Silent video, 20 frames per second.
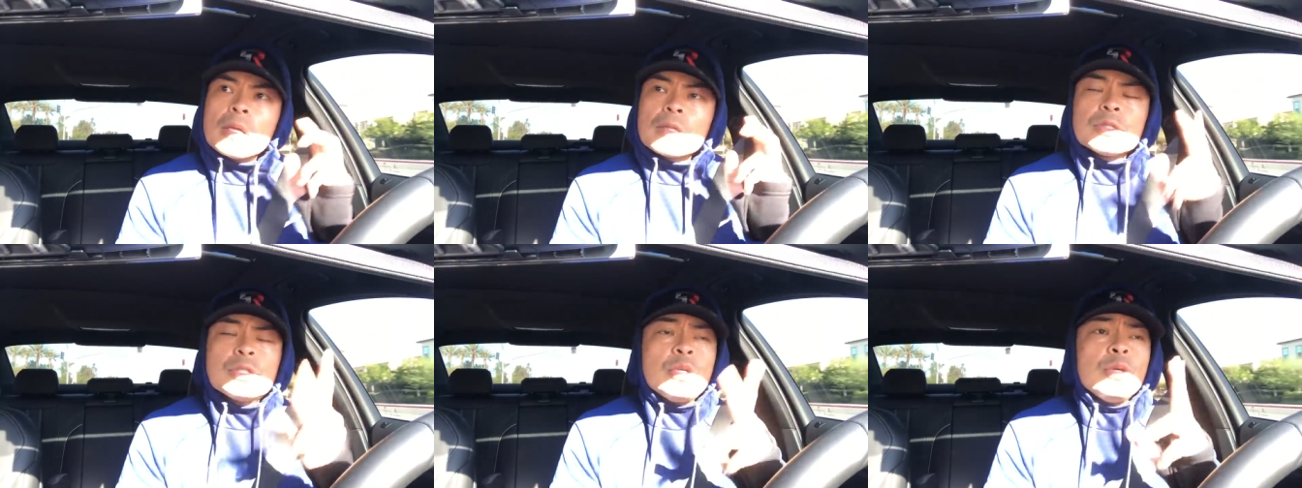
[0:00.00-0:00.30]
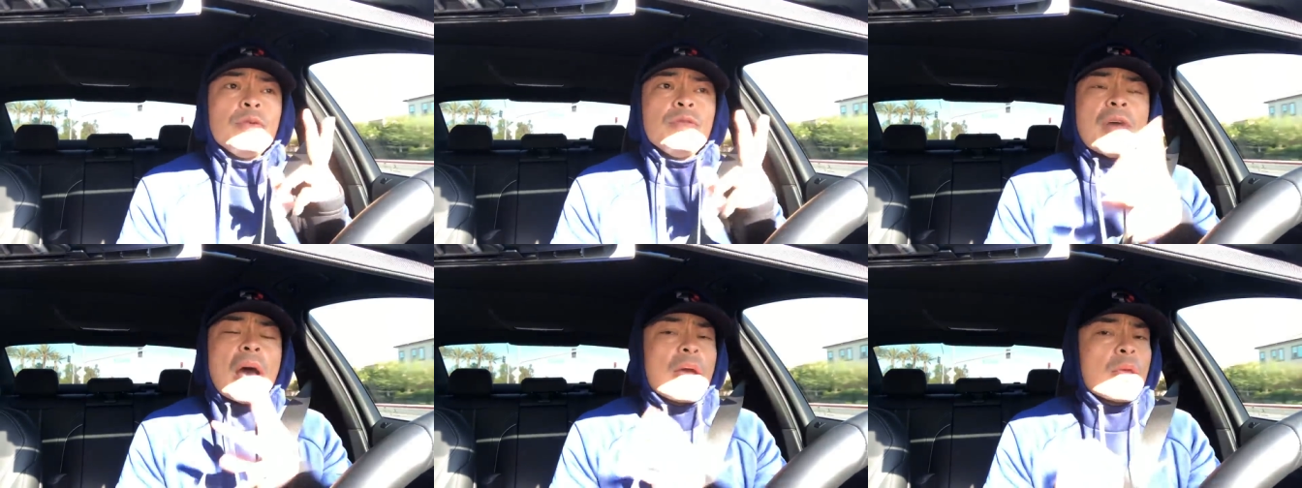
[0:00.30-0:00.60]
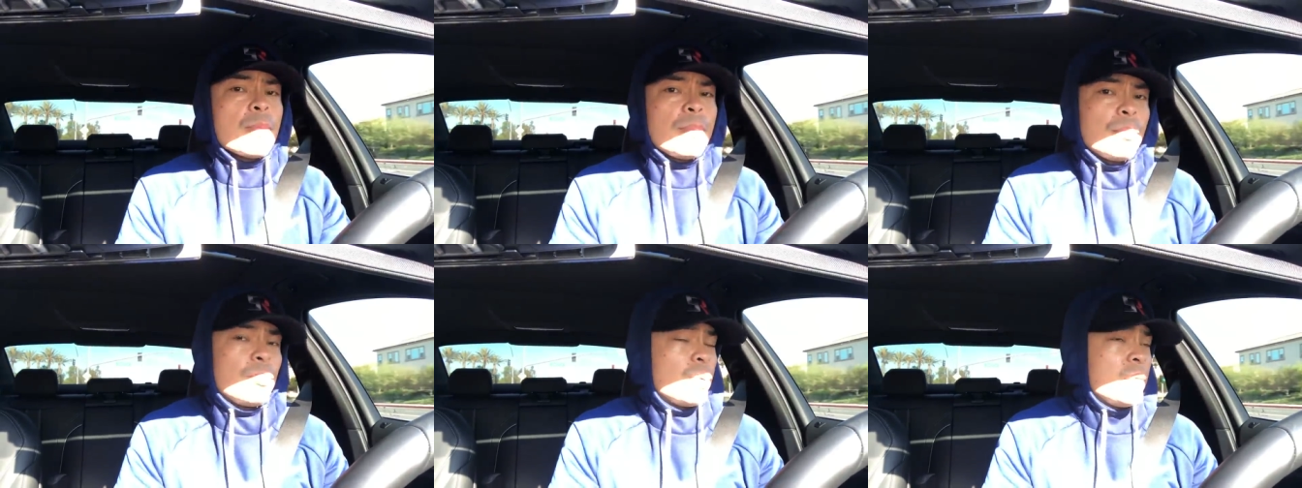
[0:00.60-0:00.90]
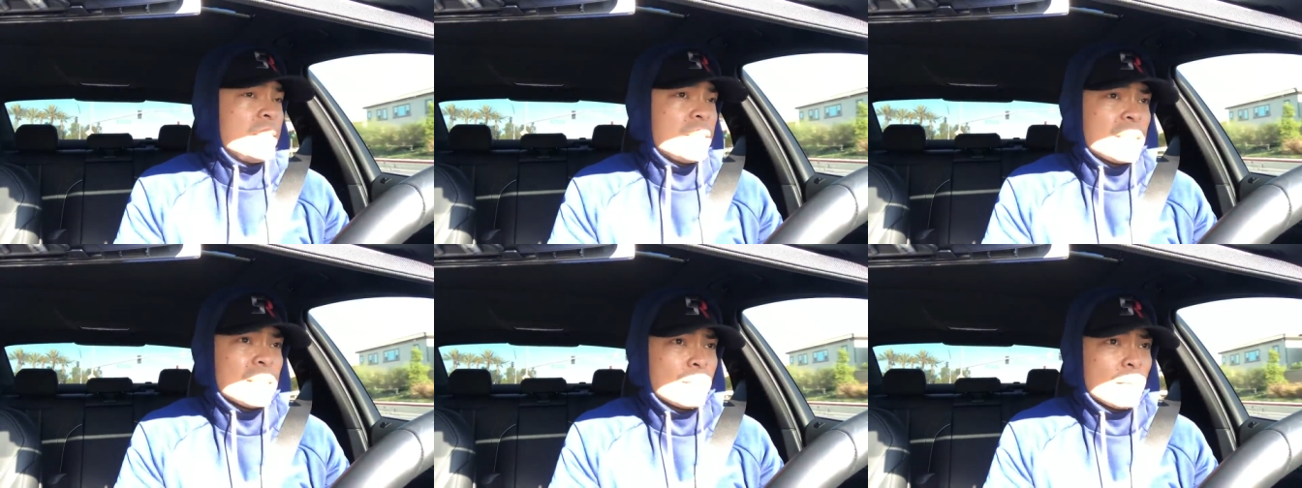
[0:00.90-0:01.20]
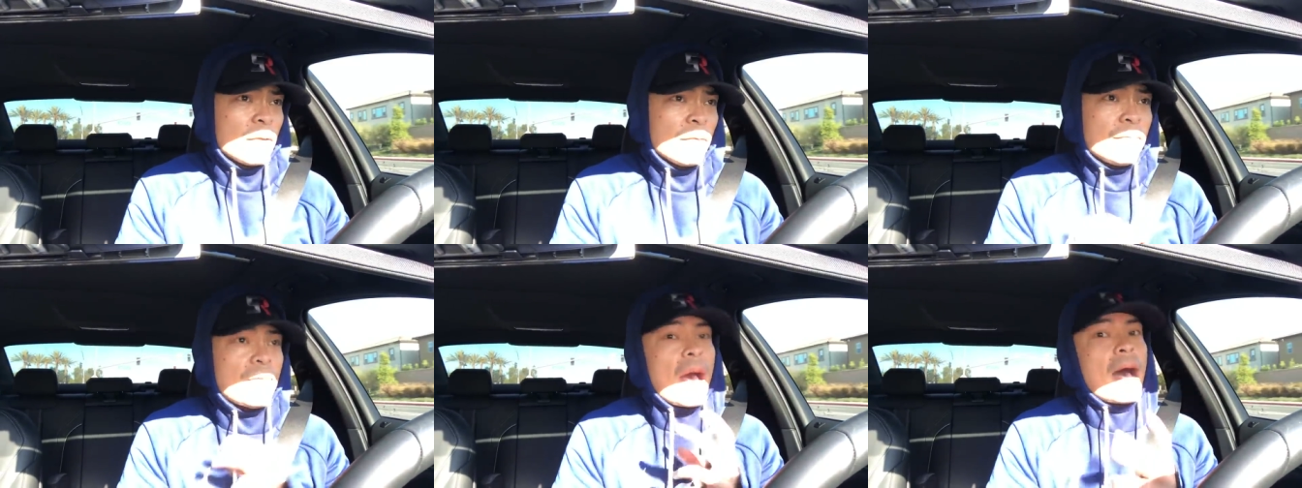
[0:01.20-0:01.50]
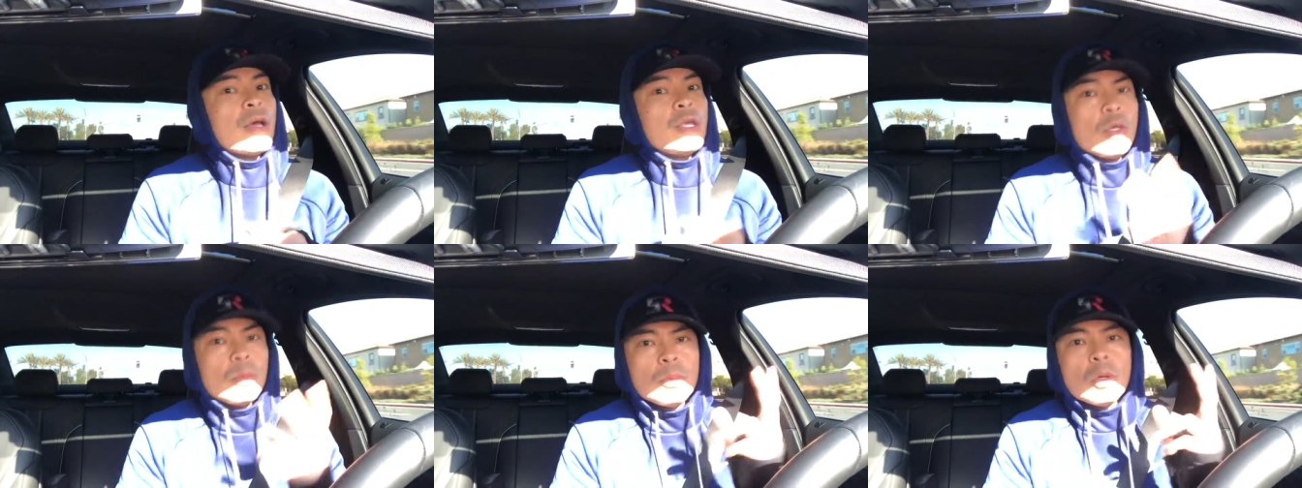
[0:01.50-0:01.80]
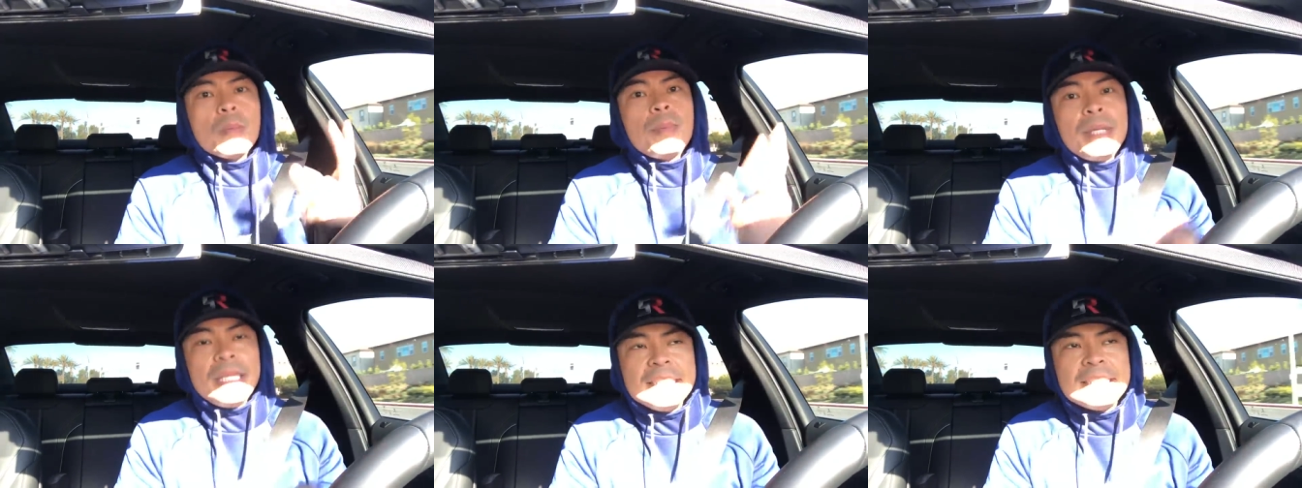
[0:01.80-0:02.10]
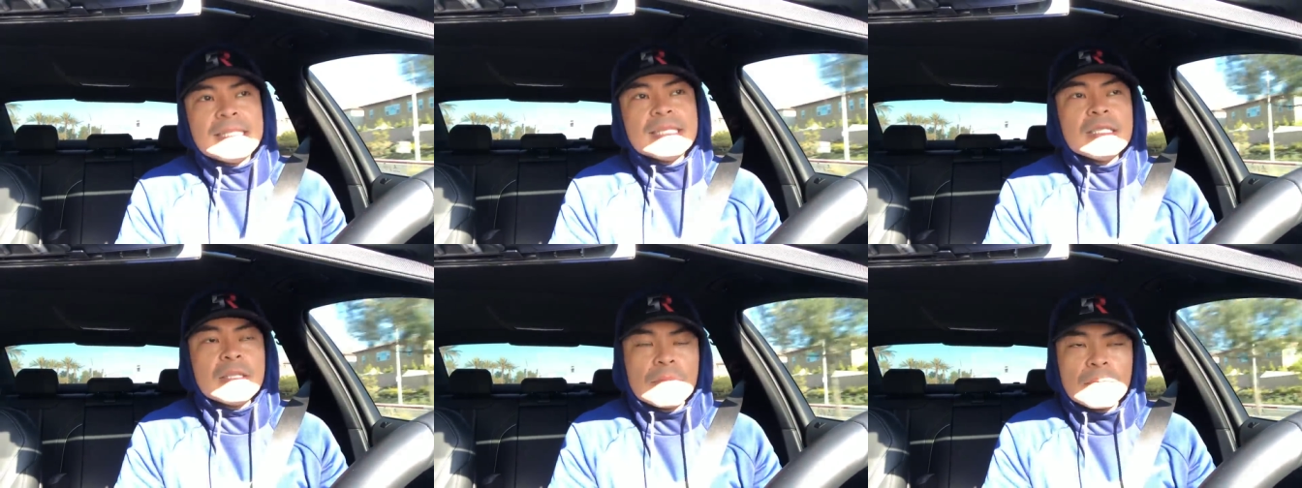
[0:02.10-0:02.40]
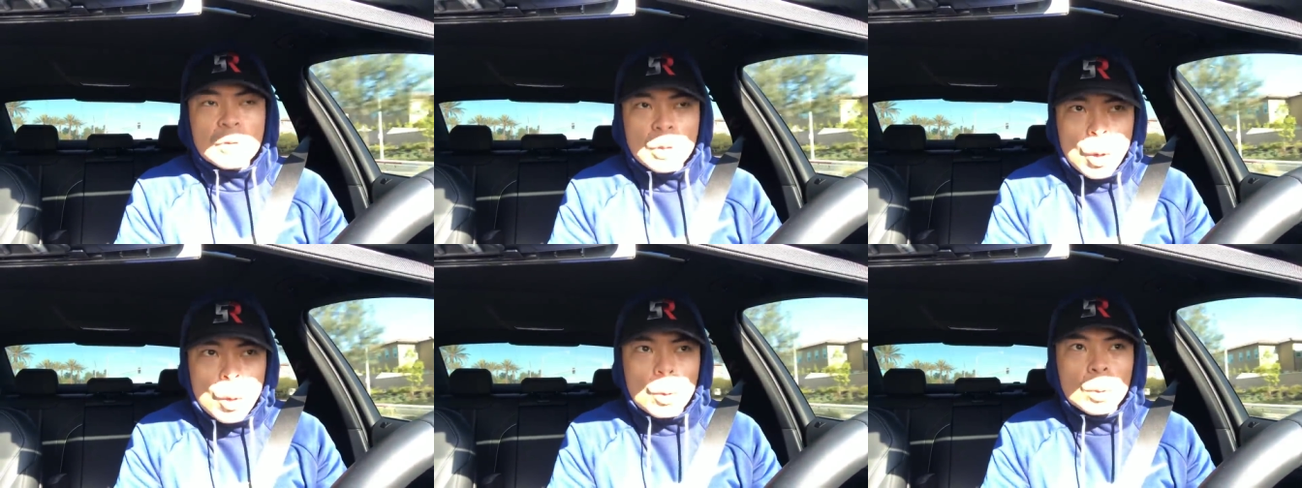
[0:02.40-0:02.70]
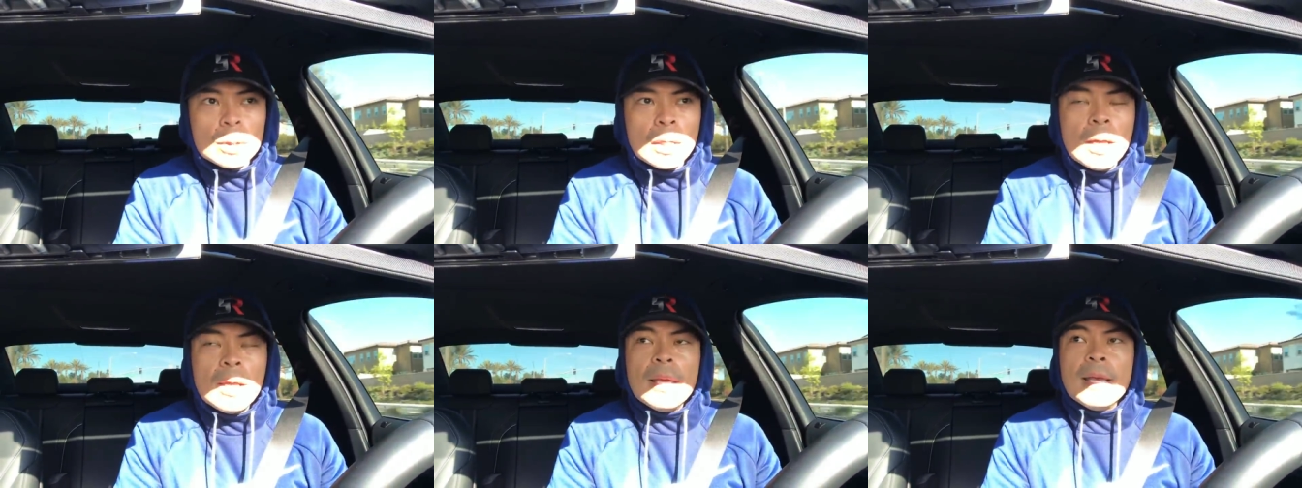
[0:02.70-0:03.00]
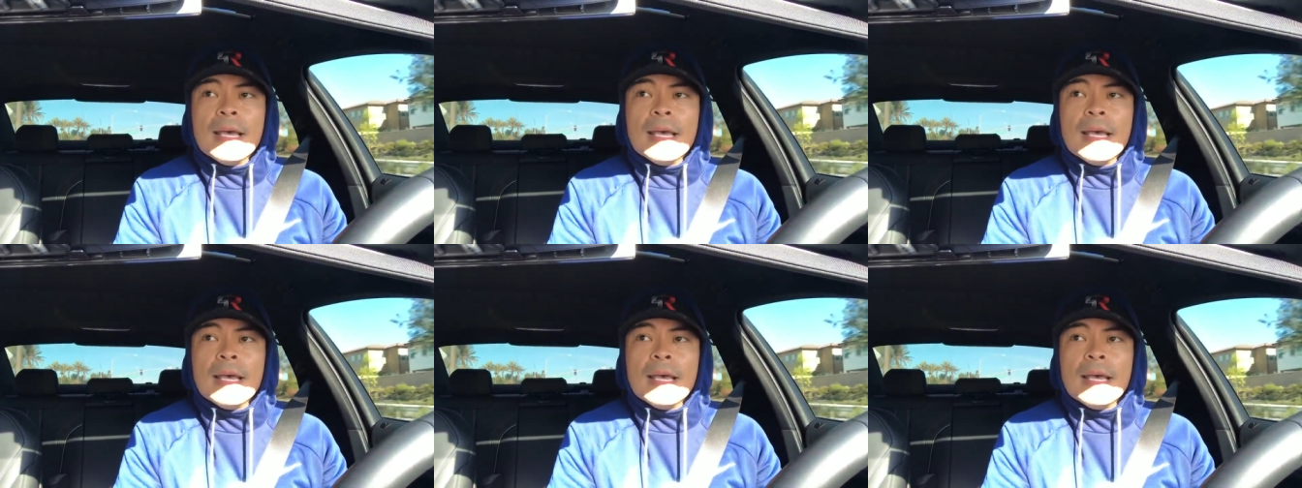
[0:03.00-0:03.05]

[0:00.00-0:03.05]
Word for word: two valuable pieces, valuable pieces of gold.